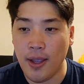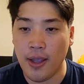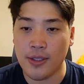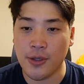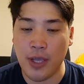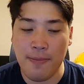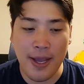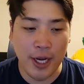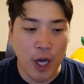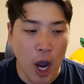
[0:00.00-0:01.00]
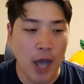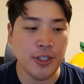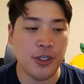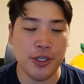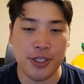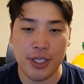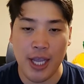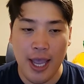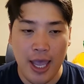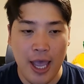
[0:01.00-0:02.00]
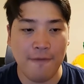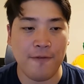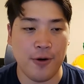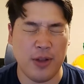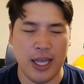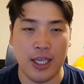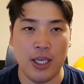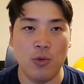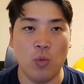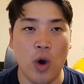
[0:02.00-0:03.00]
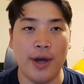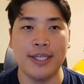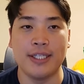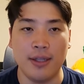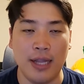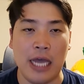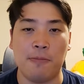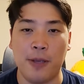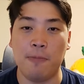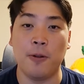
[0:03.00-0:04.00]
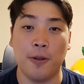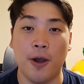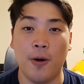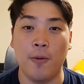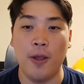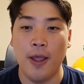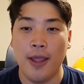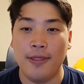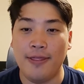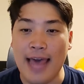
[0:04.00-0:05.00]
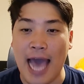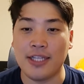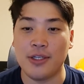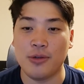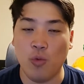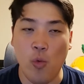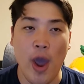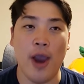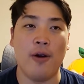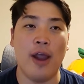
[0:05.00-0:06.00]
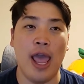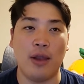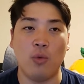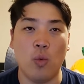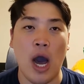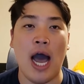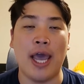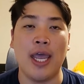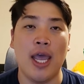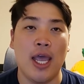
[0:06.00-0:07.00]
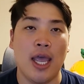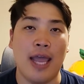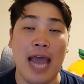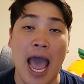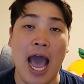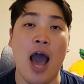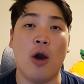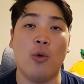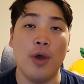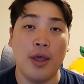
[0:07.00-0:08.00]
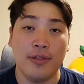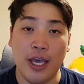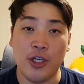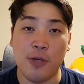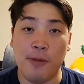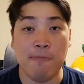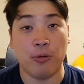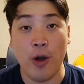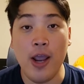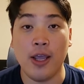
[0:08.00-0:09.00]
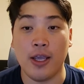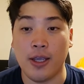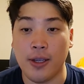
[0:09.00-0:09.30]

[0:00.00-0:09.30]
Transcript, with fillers: And so he made a conscious effort. Like he wanted to let people know that's where and why and how they should be praying.